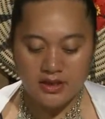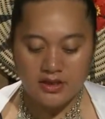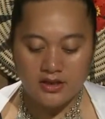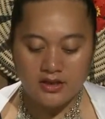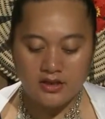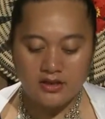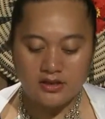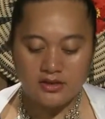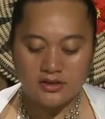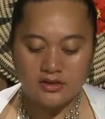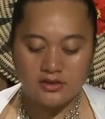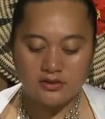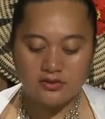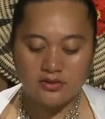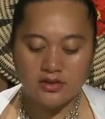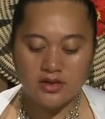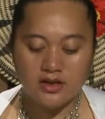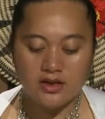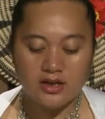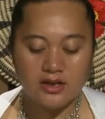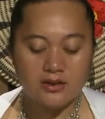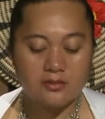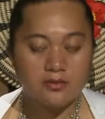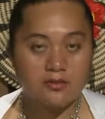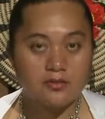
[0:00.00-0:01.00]
It is looking
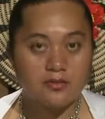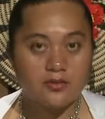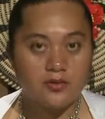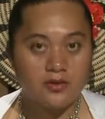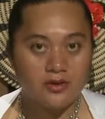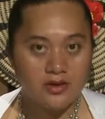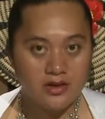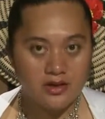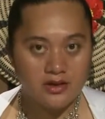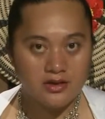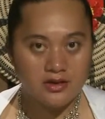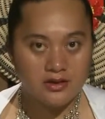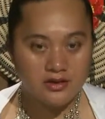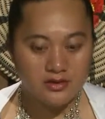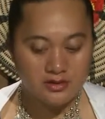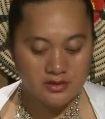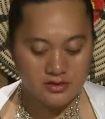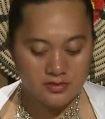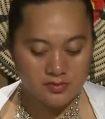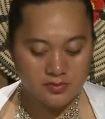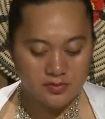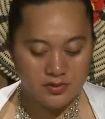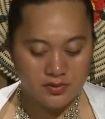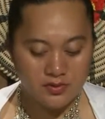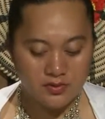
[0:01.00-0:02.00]
like cricket is
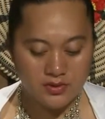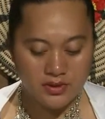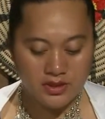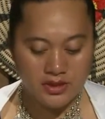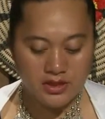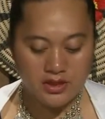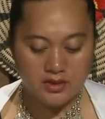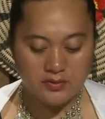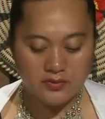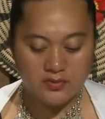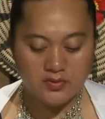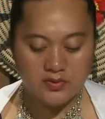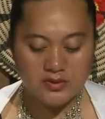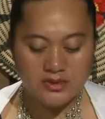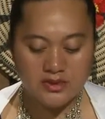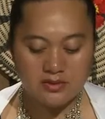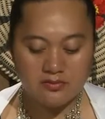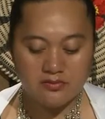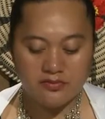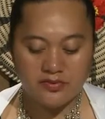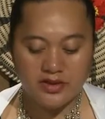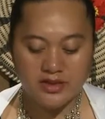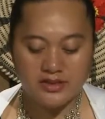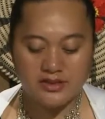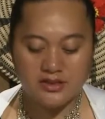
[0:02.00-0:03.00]
building up for some
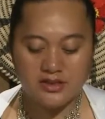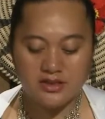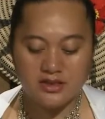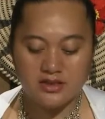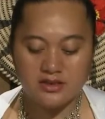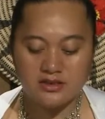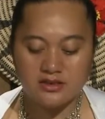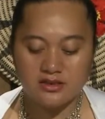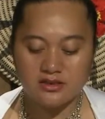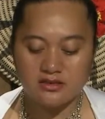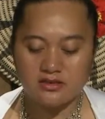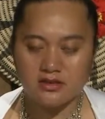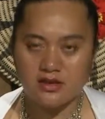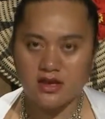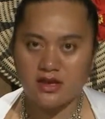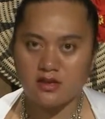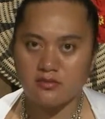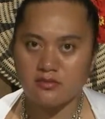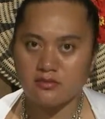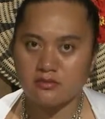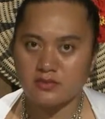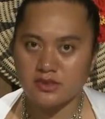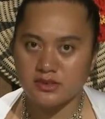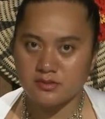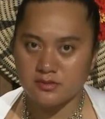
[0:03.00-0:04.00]
fascinating
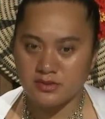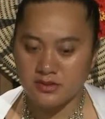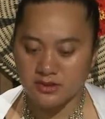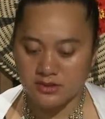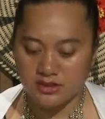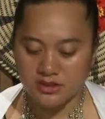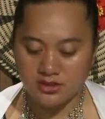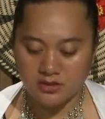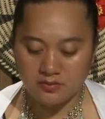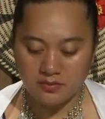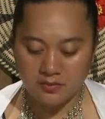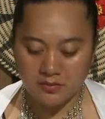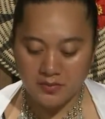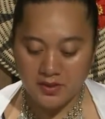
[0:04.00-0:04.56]
gamesmanship